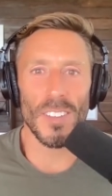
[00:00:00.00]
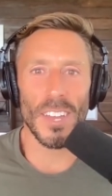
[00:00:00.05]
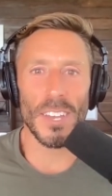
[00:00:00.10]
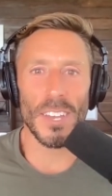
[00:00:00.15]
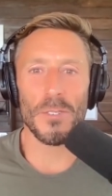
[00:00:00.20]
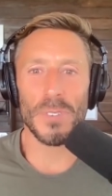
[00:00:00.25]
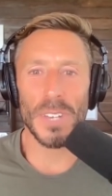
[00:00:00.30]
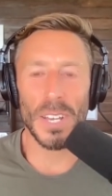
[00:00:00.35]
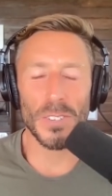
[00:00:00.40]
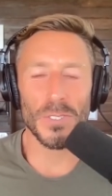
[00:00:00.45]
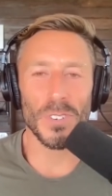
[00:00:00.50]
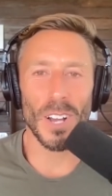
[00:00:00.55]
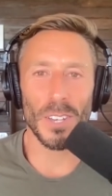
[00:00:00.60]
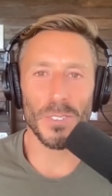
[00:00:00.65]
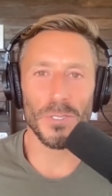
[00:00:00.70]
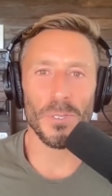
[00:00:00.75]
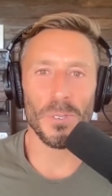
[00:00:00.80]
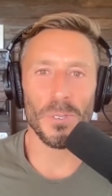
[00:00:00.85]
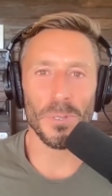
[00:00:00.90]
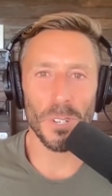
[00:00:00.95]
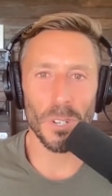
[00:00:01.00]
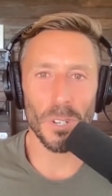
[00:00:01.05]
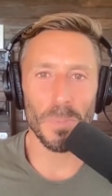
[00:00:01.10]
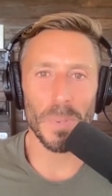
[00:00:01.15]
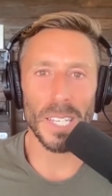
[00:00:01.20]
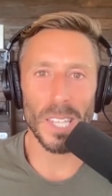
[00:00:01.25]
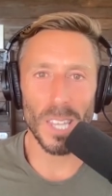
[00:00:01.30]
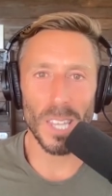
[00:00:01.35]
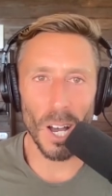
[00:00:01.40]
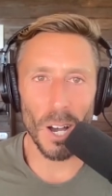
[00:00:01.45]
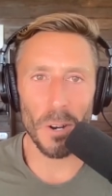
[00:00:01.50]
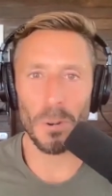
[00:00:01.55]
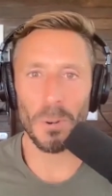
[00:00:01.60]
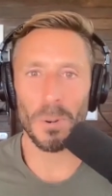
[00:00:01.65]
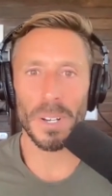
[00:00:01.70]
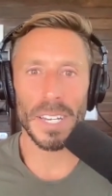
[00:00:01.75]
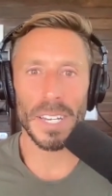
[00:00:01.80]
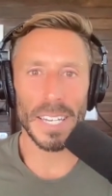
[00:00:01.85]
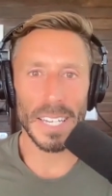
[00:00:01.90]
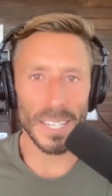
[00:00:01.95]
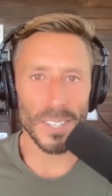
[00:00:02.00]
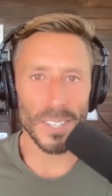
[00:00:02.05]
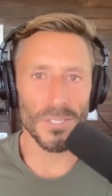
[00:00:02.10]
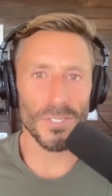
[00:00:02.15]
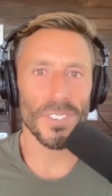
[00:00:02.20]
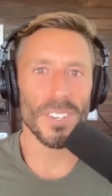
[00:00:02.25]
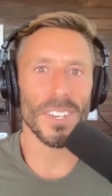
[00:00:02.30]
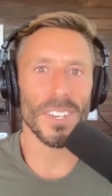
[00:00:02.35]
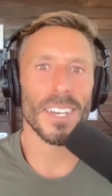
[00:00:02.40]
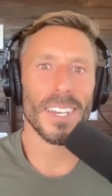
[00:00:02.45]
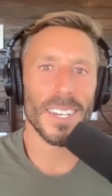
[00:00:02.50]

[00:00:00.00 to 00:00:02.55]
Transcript: that your testosterone could be low is